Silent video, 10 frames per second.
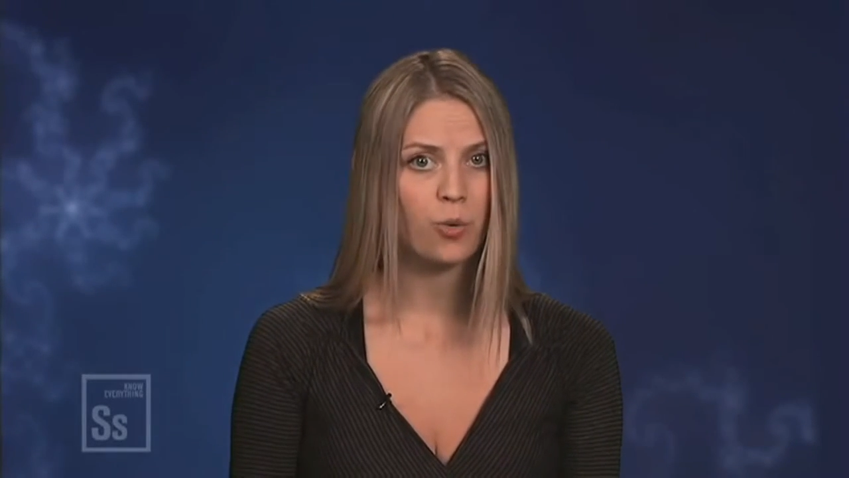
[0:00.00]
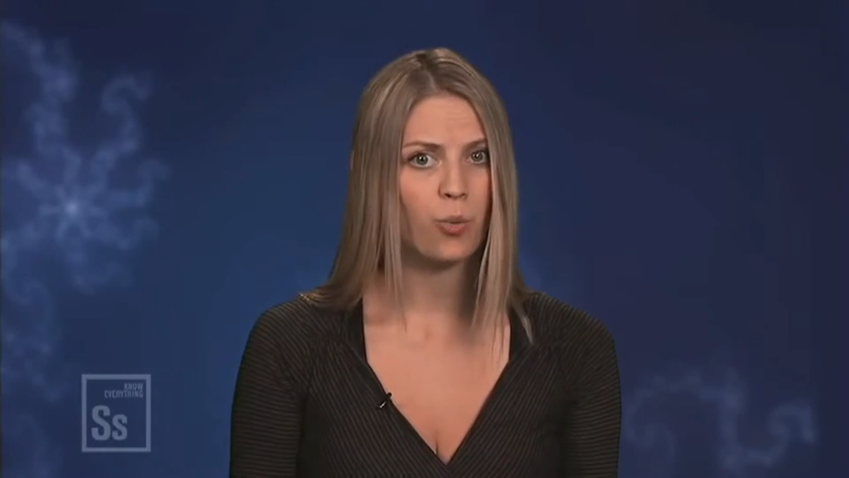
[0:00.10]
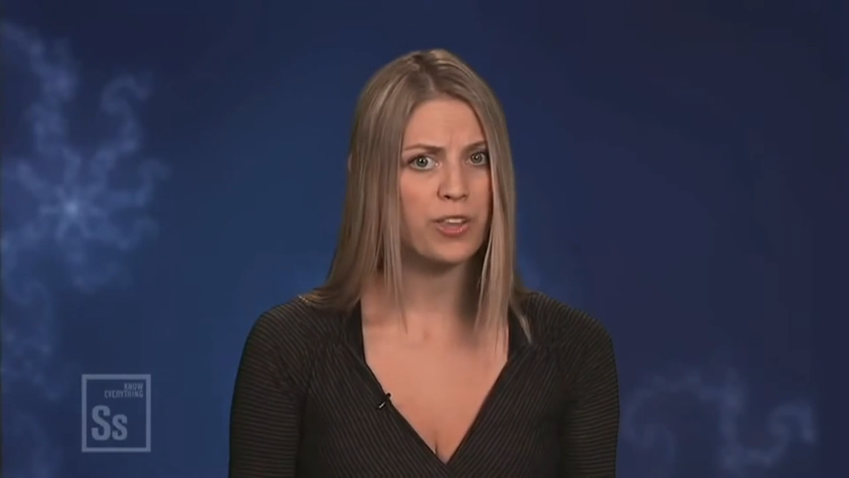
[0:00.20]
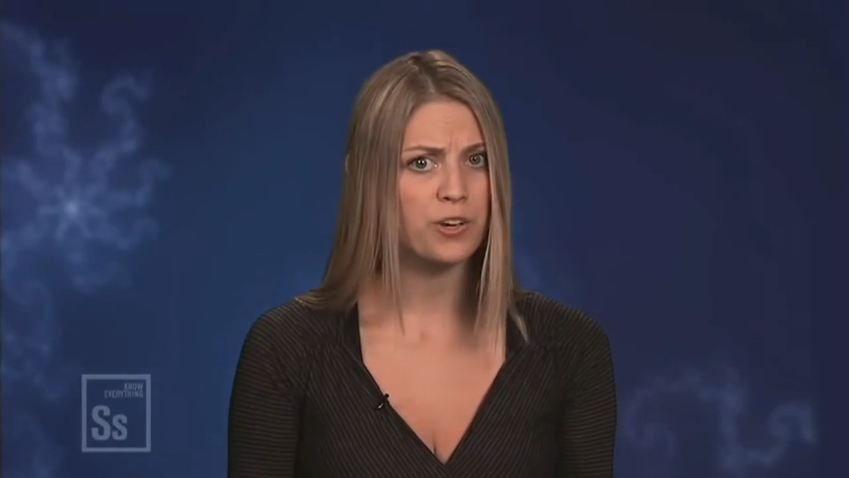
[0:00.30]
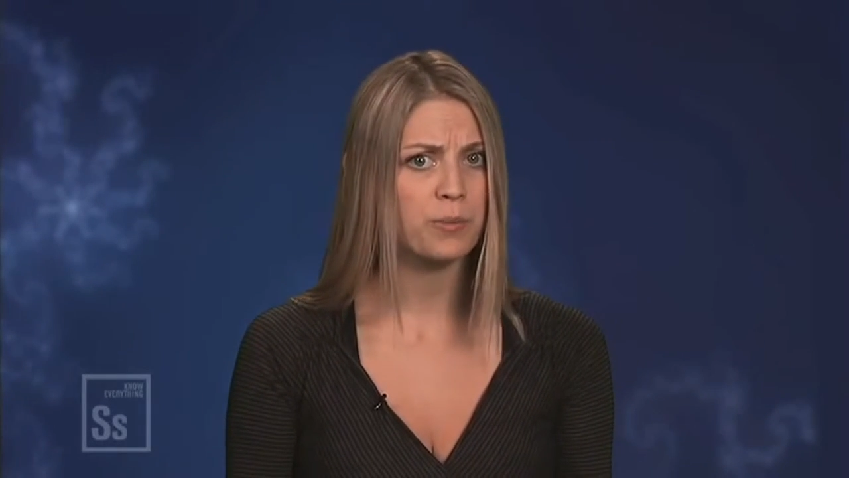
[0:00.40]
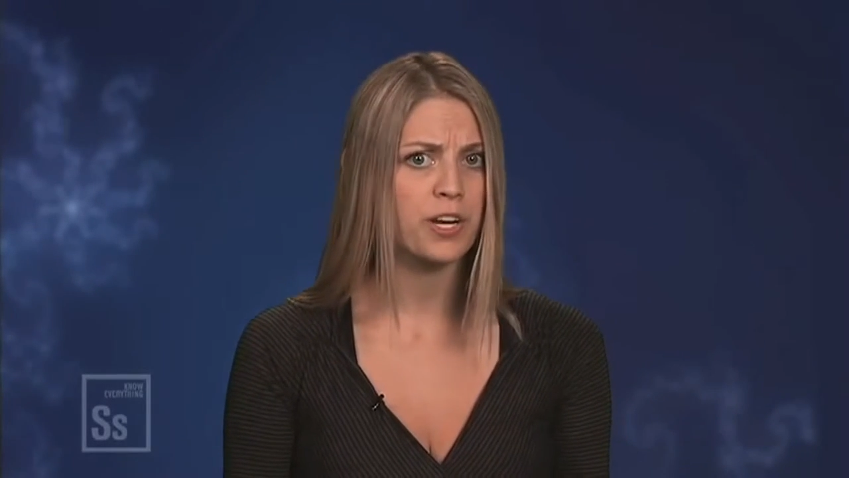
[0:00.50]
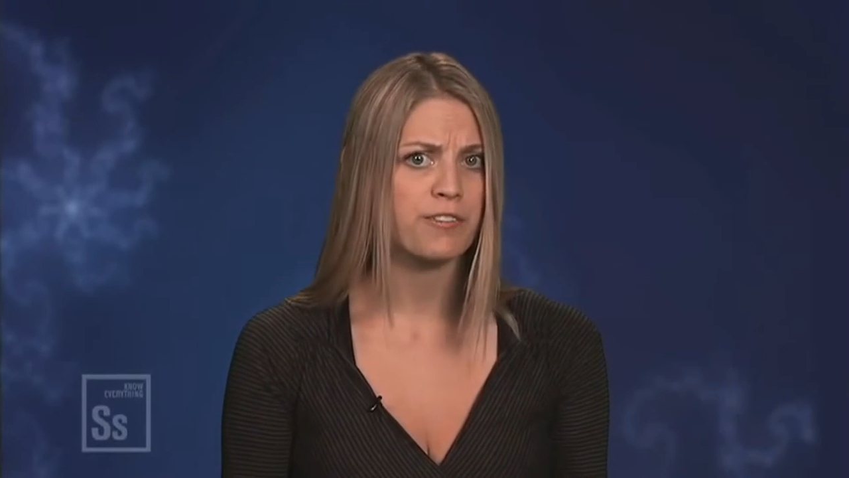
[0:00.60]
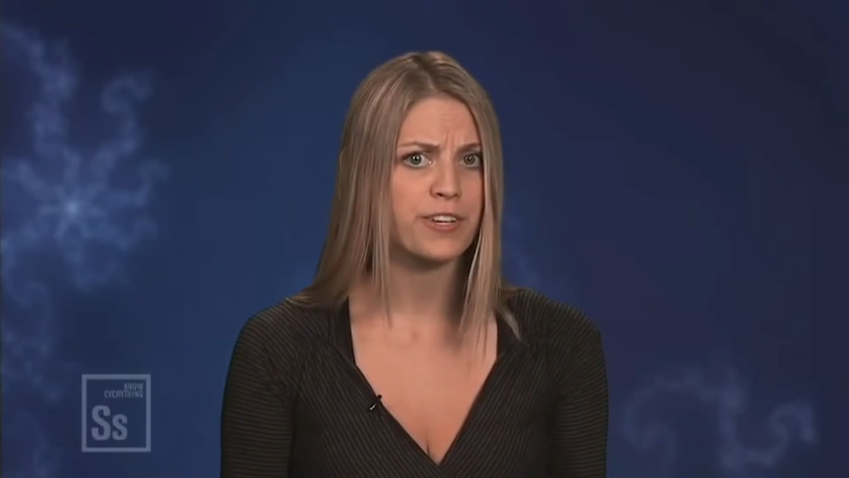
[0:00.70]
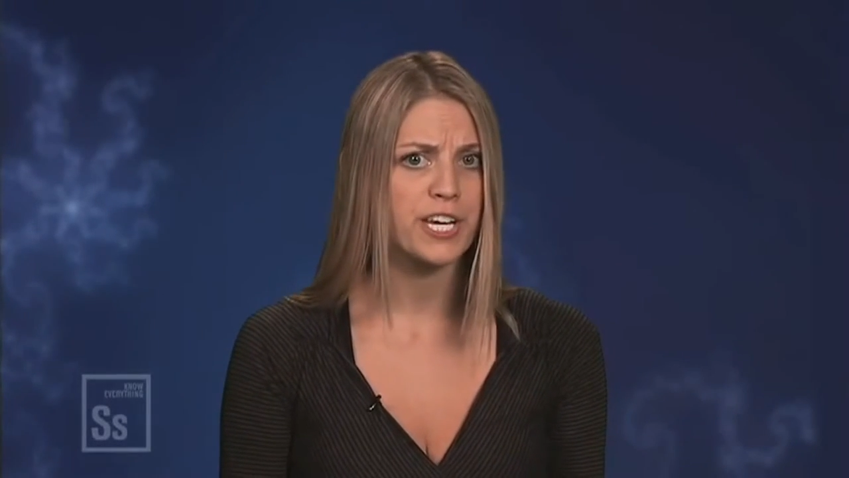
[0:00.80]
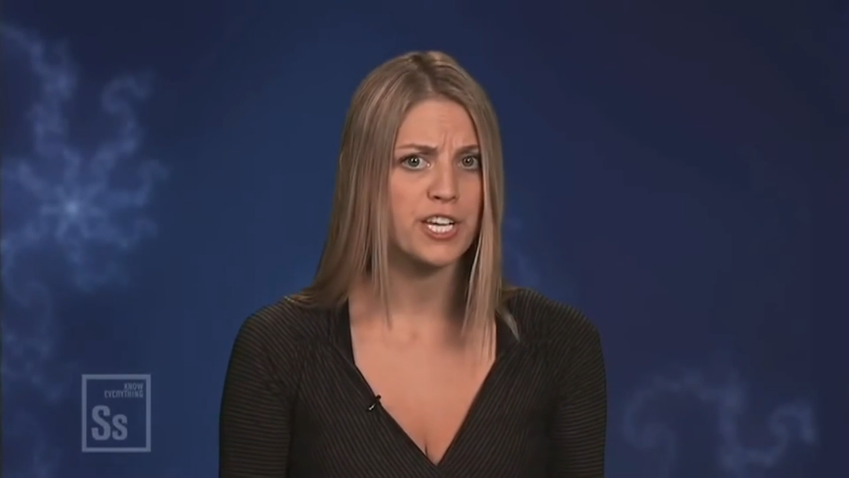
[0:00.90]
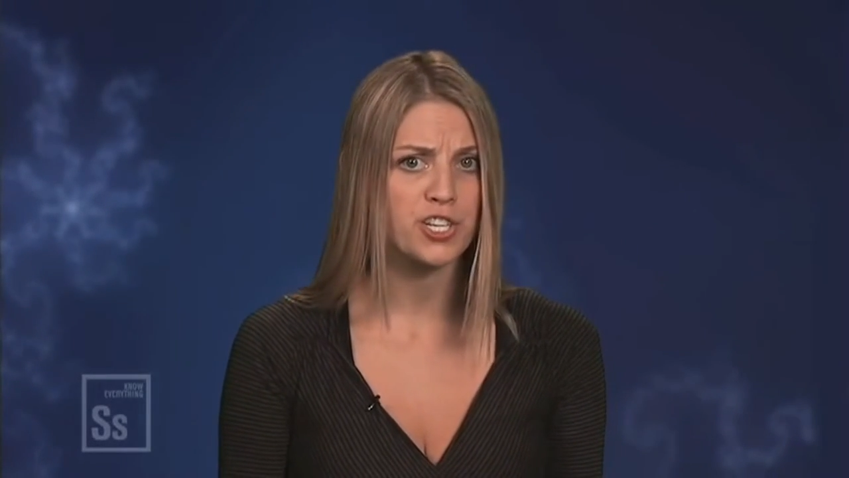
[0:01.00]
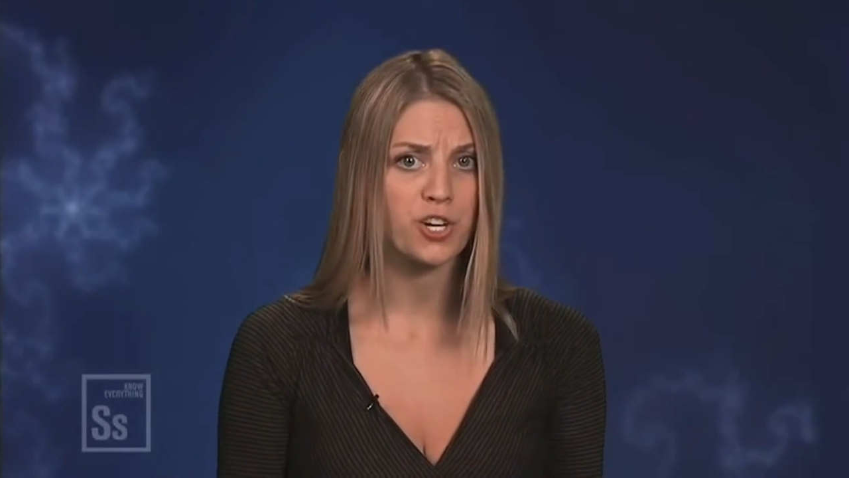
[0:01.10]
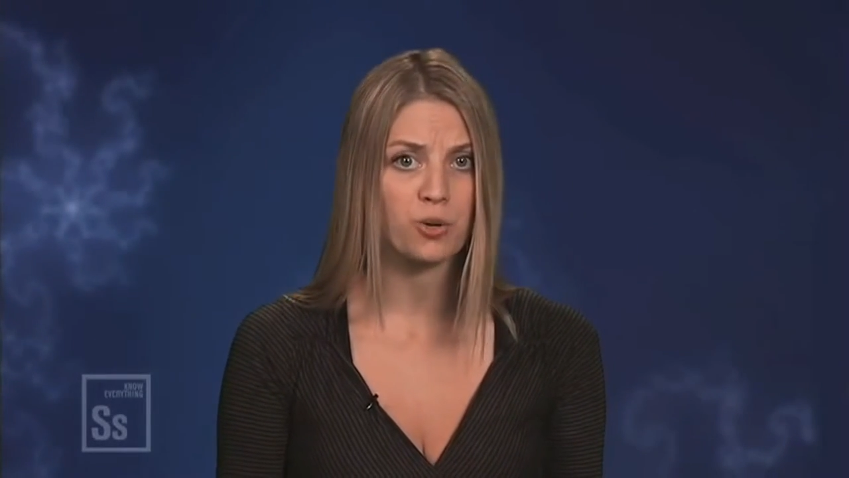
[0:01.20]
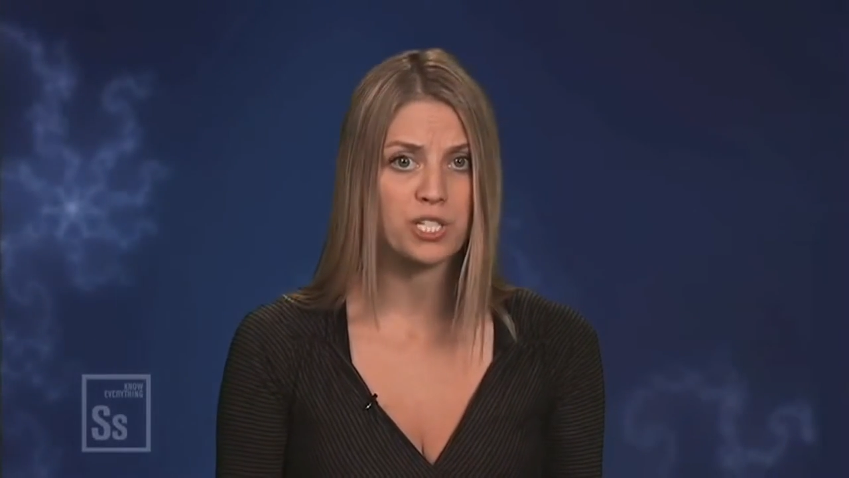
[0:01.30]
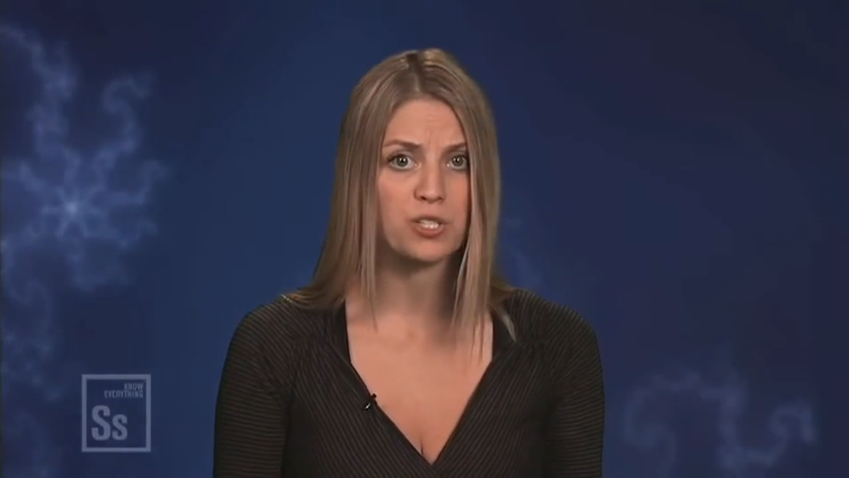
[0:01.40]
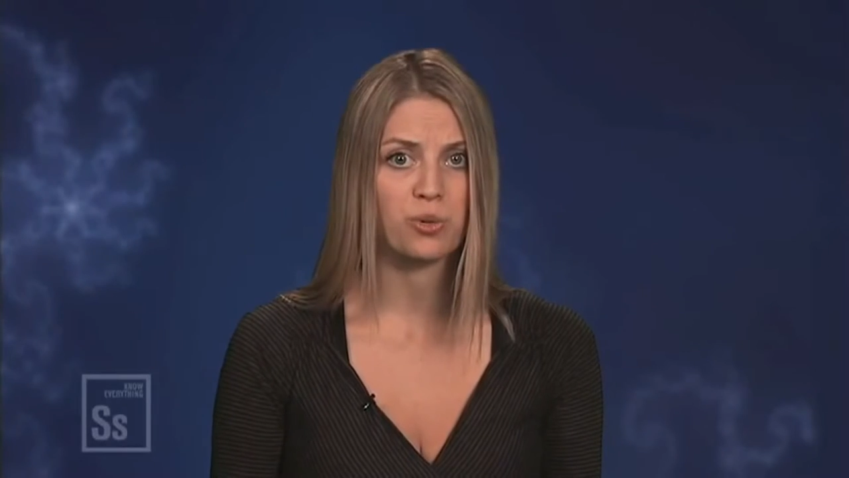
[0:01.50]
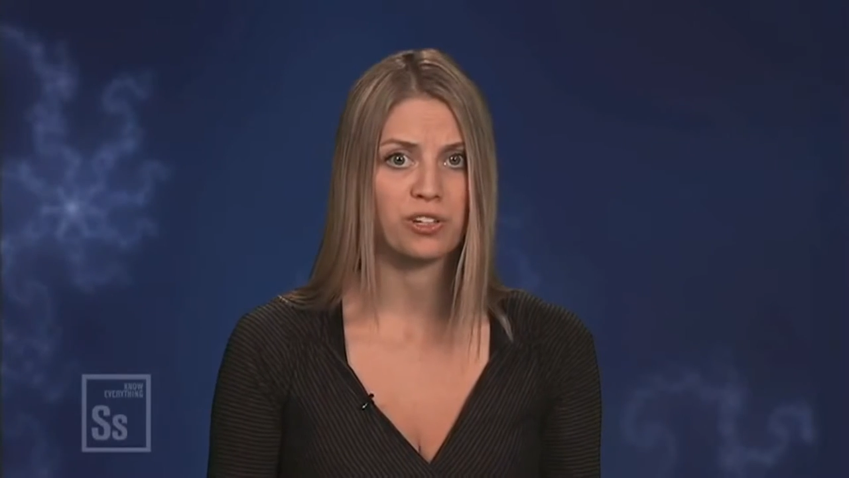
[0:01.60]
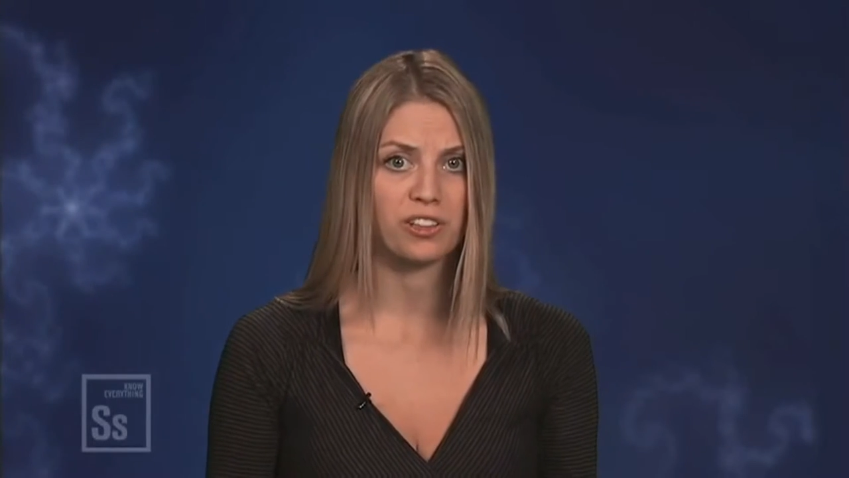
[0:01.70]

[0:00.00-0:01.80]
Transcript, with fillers: weather modification goes into a